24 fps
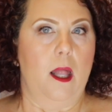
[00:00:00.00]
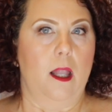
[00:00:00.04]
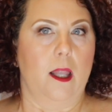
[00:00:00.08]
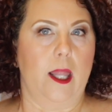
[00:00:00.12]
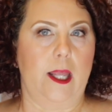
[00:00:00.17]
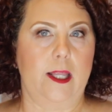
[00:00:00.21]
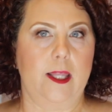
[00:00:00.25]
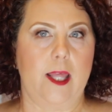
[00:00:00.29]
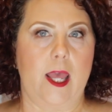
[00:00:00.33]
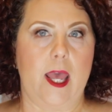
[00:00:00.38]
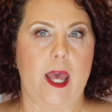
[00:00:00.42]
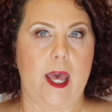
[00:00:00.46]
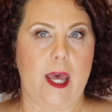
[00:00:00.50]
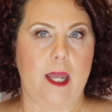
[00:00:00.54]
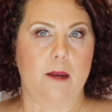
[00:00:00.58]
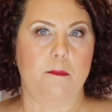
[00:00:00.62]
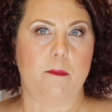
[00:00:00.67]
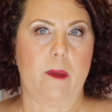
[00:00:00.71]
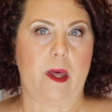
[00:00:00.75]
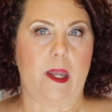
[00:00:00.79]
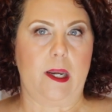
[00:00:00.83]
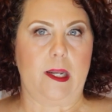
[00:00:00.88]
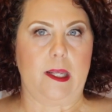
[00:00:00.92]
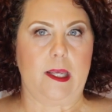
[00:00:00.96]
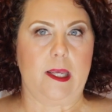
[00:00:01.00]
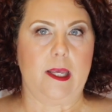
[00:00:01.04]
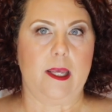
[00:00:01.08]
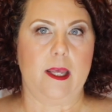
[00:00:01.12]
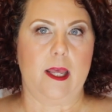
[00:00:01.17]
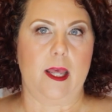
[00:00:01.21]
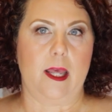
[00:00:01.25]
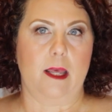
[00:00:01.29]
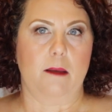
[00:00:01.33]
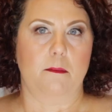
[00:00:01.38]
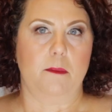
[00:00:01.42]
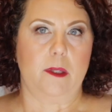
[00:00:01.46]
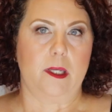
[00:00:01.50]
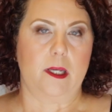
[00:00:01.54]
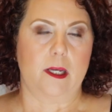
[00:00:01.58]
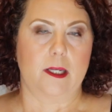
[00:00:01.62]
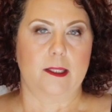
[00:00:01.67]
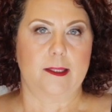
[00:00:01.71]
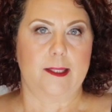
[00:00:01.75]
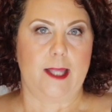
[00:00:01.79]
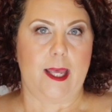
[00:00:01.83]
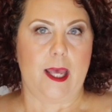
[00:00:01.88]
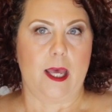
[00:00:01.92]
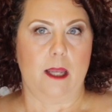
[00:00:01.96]
like they had money and
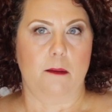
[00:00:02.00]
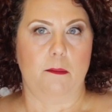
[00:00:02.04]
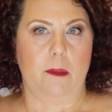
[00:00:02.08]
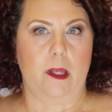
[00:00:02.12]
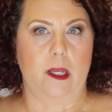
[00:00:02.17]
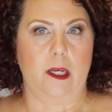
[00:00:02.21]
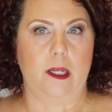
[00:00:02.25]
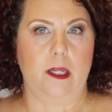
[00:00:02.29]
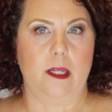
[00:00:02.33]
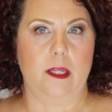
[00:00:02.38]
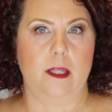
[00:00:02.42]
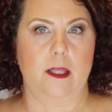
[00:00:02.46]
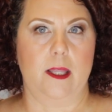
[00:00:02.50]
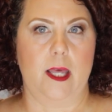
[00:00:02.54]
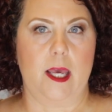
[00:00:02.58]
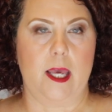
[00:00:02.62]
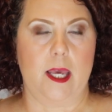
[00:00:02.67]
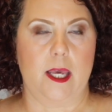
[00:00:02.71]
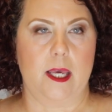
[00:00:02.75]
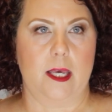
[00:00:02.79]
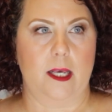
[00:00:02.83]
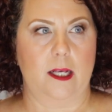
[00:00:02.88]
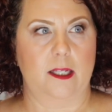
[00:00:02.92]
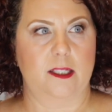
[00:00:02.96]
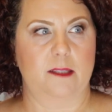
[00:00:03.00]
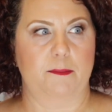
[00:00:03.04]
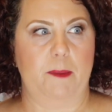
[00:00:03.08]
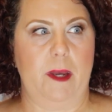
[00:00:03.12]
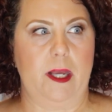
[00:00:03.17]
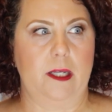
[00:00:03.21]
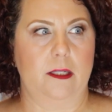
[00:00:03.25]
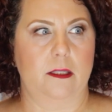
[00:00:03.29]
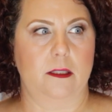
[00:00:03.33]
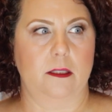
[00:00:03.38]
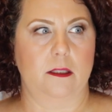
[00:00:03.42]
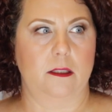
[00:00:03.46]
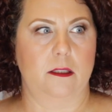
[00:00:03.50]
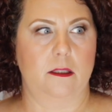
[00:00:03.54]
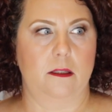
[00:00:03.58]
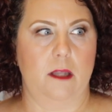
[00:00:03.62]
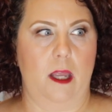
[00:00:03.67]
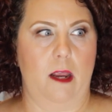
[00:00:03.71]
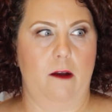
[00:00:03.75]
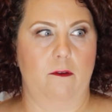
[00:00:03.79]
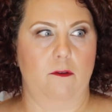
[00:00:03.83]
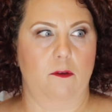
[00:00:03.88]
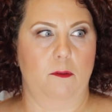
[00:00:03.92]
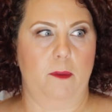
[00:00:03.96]
because they had money they expected
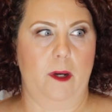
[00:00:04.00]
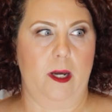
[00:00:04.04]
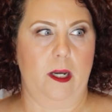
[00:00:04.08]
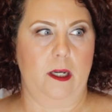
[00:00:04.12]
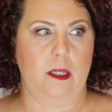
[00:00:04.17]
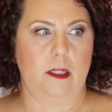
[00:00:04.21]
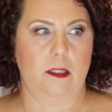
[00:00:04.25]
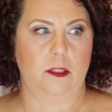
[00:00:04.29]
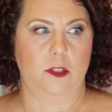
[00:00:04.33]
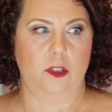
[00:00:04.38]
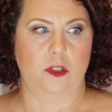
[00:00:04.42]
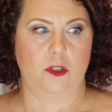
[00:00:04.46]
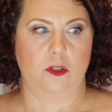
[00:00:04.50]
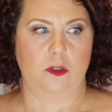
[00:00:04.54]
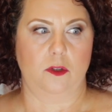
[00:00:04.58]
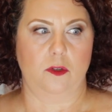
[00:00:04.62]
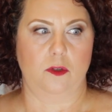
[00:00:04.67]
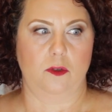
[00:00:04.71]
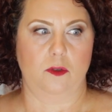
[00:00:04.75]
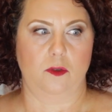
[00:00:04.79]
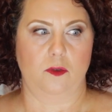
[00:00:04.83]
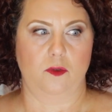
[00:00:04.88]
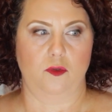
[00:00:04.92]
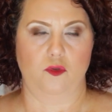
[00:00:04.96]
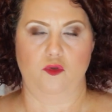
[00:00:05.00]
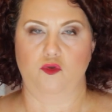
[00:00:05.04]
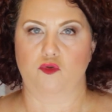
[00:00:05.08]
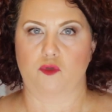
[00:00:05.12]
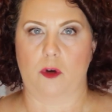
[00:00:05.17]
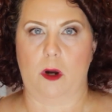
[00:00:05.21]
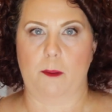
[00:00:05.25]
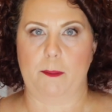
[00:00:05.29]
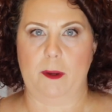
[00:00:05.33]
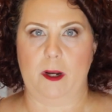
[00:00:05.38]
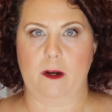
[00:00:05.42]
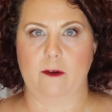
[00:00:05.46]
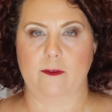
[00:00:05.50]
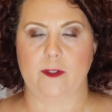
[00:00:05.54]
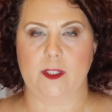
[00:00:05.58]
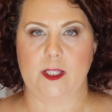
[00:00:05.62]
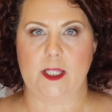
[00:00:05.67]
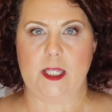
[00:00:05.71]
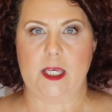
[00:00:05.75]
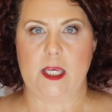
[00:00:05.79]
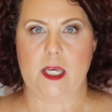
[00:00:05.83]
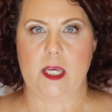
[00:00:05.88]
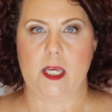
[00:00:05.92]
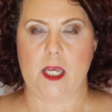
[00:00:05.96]
everybody to drop
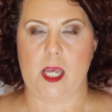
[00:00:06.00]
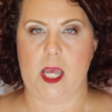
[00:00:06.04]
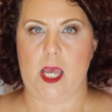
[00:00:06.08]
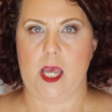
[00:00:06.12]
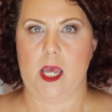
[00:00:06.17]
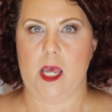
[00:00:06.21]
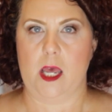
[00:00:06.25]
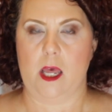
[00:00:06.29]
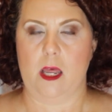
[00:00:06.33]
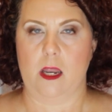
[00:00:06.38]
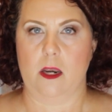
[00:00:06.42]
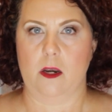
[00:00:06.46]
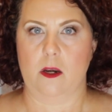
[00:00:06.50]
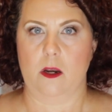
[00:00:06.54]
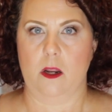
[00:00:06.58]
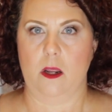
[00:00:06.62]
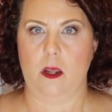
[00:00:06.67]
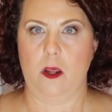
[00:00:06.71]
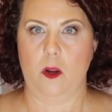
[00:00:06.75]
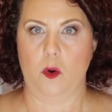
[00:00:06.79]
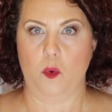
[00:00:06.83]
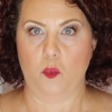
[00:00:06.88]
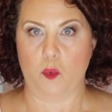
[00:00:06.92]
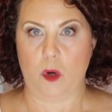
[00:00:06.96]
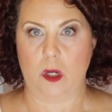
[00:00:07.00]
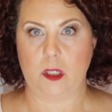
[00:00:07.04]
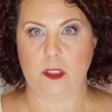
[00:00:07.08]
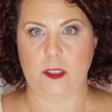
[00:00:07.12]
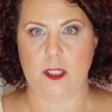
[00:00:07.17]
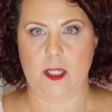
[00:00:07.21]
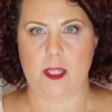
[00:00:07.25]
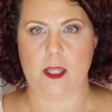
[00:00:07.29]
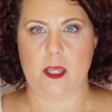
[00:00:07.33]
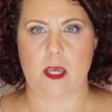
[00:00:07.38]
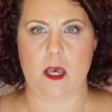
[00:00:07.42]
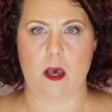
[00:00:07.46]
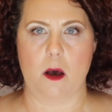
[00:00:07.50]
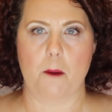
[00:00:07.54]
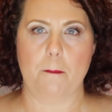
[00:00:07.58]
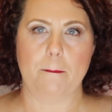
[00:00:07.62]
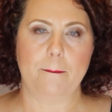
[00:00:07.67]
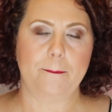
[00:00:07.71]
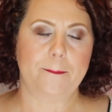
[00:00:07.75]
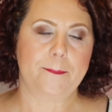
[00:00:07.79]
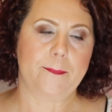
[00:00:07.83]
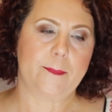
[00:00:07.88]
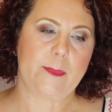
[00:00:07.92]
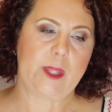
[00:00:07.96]
everything and run to them.
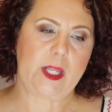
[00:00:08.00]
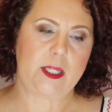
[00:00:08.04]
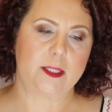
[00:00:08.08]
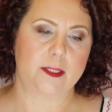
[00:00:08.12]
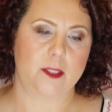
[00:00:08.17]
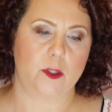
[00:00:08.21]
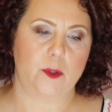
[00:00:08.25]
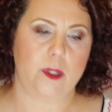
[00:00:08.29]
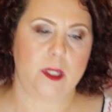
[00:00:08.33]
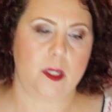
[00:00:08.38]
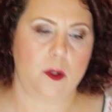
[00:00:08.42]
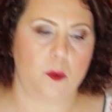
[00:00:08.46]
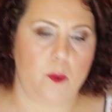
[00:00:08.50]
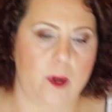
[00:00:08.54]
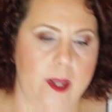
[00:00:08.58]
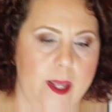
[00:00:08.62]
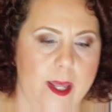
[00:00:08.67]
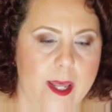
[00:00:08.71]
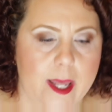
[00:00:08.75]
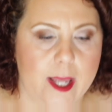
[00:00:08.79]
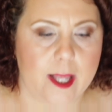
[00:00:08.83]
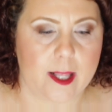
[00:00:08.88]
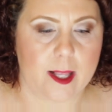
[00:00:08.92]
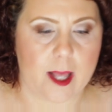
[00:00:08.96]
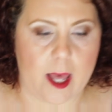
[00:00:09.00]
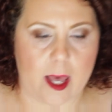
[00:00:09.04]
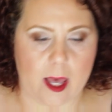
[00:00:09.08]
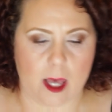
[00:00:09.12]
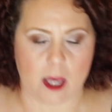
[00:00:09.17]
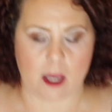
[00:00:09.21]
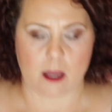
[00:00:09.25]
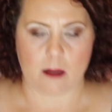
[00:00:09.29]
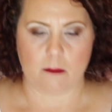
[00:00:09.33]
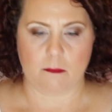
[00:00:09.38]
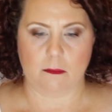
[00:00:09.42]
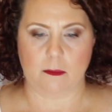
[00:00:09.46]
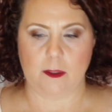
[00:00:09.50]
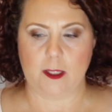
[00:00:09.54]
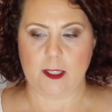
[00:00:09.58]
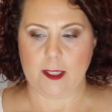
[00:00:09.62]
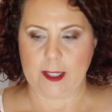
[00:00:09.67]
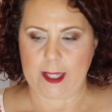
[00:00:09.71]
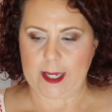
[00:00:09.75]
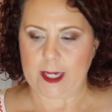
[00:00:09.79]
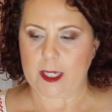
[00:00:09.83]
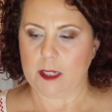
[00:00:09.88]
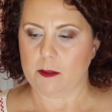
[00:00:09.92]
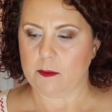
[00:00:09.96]
So anyway, um, the
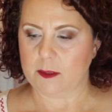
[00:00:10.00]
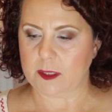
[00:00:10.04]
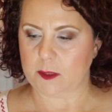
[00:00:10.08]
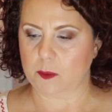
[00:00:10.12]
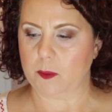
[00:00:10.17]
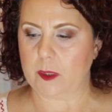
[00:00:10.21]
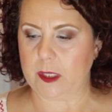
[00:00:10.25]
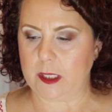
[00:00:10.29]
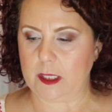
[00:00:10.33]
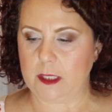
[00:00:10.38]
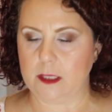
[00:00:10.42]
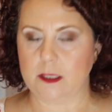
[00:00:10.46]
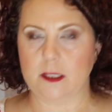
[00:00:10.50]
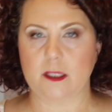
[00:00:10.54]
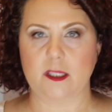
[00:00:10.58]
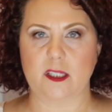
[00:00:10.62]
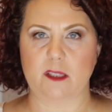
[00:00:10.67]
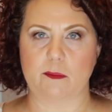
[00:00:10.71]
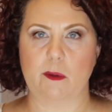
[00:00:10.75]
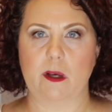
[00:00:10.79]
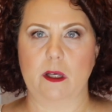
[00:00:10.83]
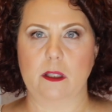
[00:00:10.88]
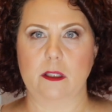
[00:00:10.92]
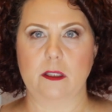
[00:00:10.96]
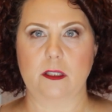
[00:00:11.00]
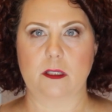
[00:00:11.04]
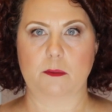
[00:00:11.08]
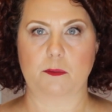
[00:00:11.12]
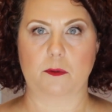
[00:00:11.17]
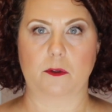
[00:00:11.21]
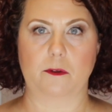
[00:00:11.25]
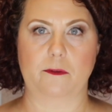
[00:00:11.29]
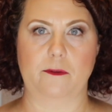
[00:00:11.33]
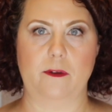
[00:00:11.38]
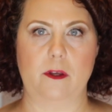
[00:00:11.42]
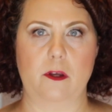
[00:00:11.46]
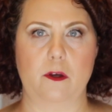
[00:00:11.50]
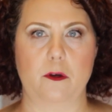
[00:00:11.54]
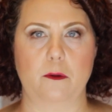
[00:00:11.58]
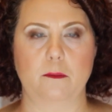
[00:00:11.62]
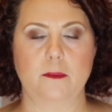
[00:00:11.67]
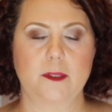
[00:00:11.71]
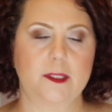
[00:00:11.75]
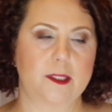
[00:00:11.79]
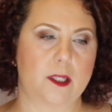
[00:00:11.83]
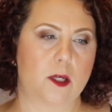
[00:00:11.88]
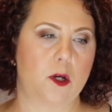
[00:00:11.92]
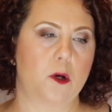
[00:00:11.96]
lady was wanting to smell this
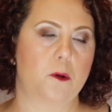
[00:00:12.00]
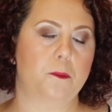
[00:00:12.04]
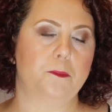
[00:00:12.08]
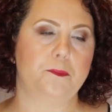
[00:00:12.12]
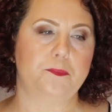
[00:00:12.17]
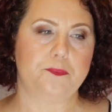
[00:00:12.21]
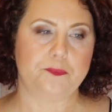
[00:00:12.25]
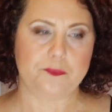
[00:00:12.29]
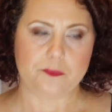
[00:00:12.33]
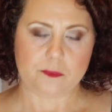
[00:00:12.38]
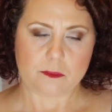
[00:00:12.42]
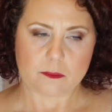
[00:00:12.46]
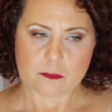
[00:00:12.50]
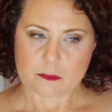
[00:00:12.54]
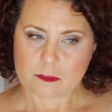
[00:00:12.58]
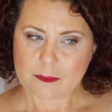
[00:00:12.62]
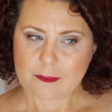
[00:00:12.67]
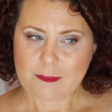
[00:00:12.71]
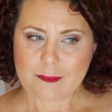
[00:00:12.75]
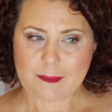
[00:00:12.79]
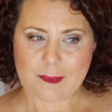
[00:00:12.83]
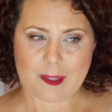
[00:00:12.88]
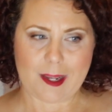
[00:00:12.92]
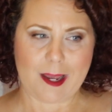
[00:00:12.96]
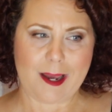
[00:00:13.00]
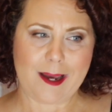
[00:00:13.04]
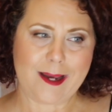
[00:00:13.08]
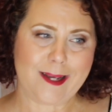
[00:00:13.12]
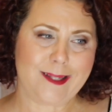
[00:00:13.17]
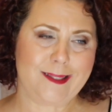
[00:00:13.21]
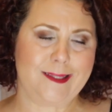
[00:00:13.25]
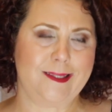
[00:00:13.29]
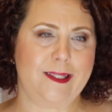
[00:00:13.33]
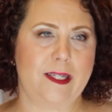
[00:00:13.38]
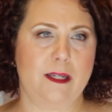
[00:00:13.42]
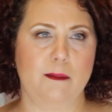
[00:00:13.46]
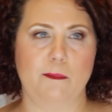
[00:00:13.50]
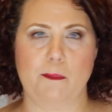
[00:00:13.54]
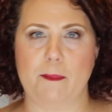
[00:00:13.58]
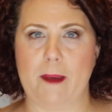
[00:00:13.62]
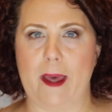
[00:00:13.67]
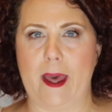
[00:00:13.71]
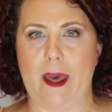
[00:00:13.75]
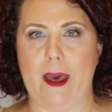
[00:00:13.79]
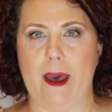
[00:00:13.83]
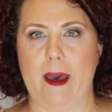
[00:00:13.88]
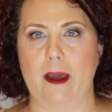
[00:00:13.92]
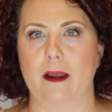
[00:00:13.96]
perfume so I stepped
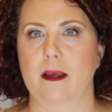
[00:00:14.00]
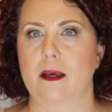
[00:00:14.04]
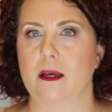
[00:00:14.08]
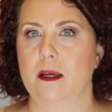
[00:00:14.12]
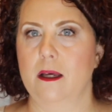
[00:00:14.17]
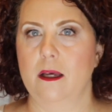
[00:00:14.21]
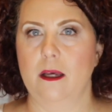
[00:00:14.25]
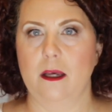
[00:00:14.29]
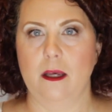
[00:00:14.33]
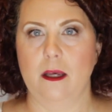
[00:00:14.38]
back